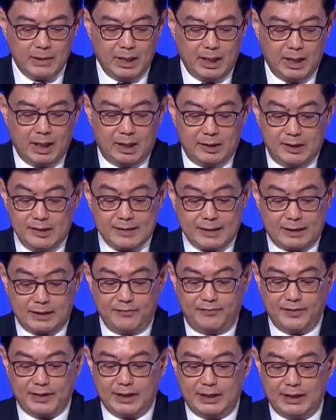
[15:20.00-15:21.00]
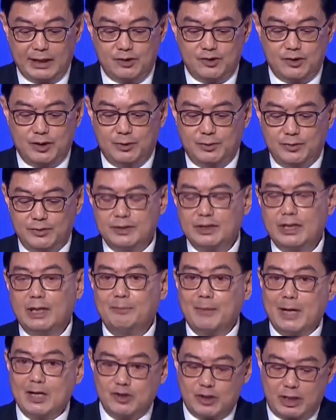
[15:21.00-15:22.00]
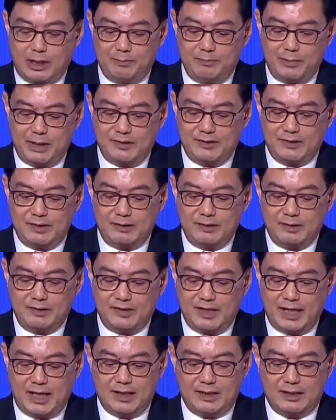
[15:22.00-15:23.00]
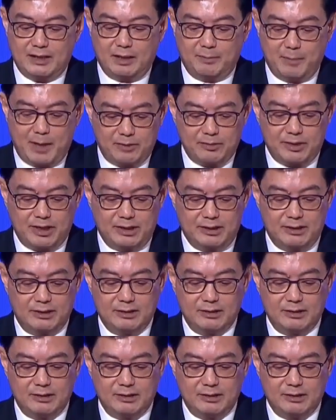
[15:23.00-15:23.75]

These are difficult issues, and much can be said about it.